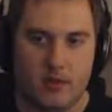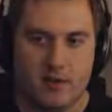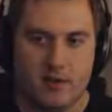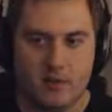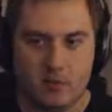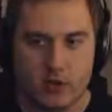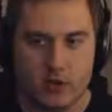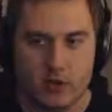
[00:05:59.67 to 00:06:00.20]
the end
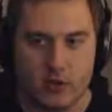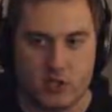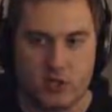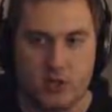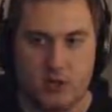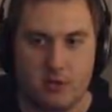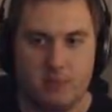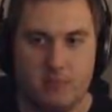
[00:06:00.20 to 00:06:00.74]
of the bridge. It's a
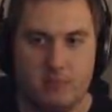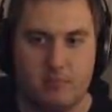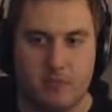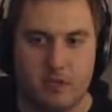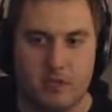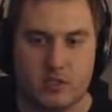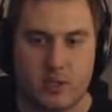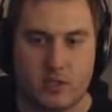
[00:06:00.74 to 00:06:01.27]
pretty
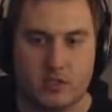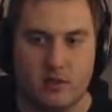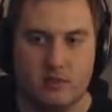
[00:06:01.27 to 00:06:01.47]
big site.